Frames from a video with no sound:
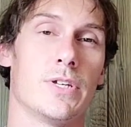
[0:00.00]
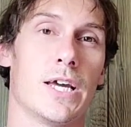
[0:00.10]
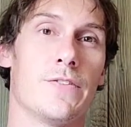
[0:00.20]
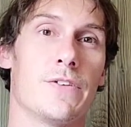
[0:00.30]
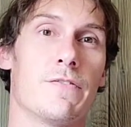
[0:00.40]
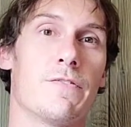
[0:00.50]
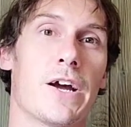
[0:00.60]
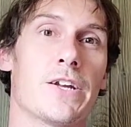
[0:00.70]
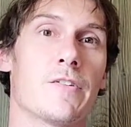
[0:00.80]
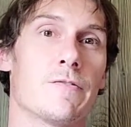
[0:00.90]
and then
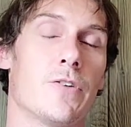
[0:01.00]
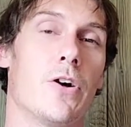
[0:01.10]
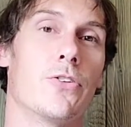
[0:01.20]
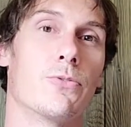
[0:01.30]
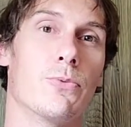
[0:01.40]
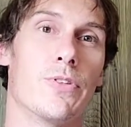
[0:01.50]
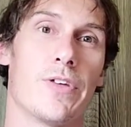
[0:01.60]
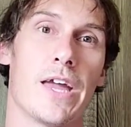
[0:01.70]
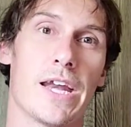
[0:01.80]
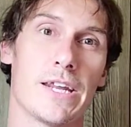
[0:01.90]
finding fault with
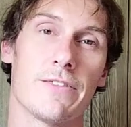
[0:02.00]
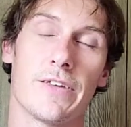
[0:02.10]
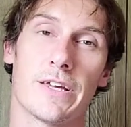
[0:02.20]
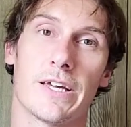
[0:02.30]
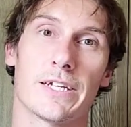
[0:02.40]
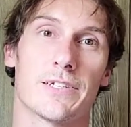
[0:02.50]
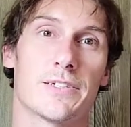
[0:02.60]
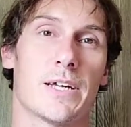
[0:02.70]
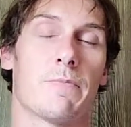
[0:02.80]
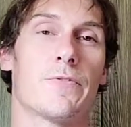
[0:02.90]
anything
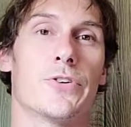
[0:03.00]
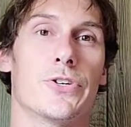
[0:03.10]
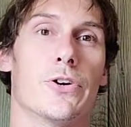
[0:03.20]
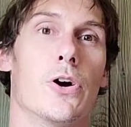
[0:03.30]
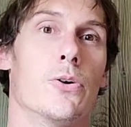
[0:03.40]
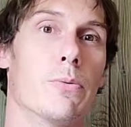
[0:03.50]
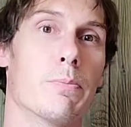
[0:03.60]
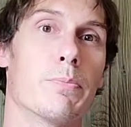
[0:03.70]
except for your own